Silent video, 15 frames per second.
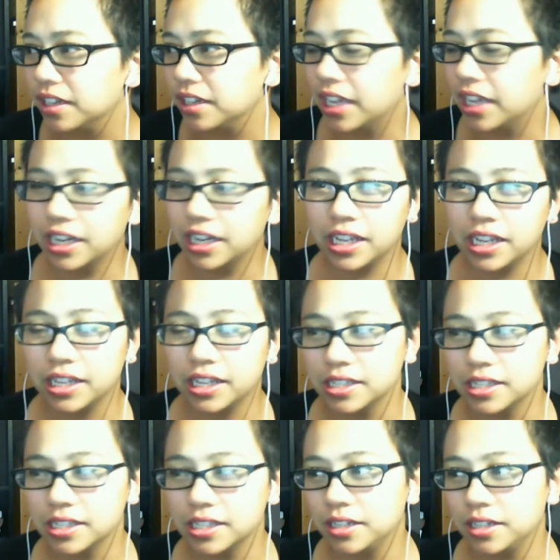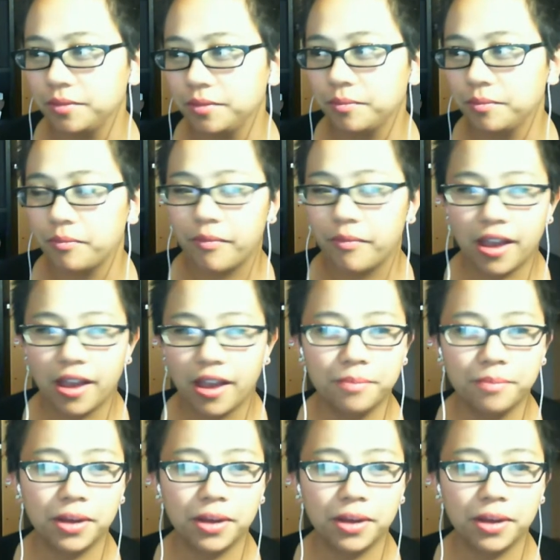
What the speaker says: It is a